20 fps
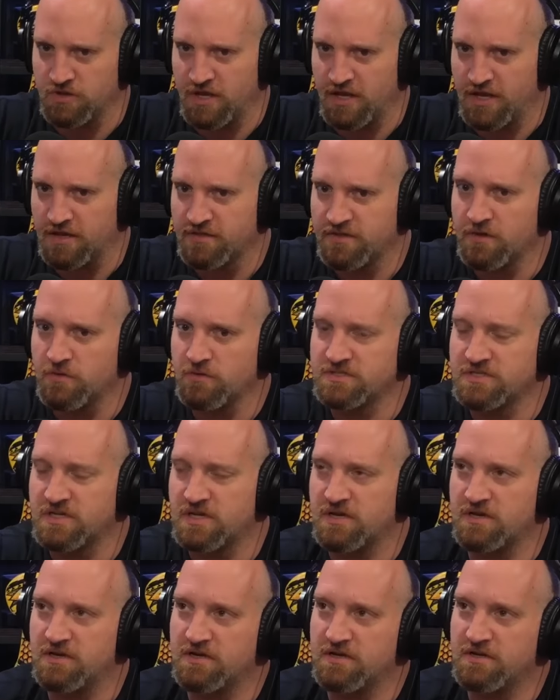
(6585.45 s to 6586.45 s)
Like there was
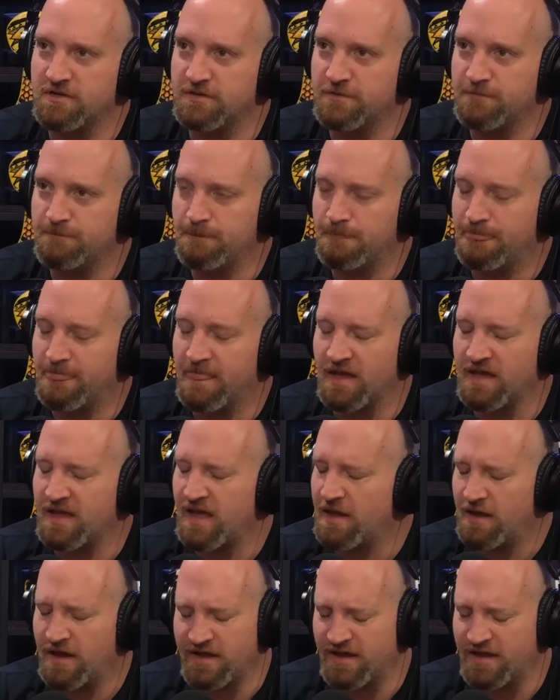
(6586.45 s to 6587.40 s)
a guy,